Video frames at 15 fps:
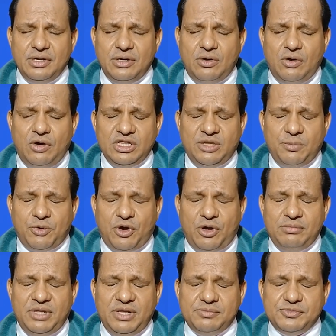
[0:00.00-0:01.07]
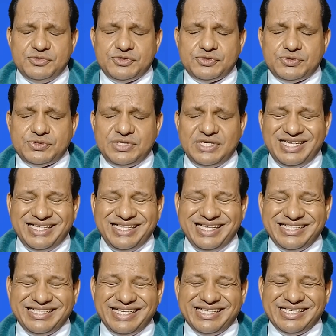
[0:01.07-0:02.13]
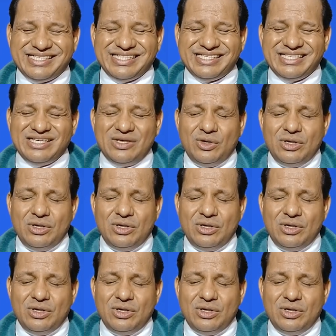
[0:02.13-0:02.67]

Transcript: all the problems, sicknesses,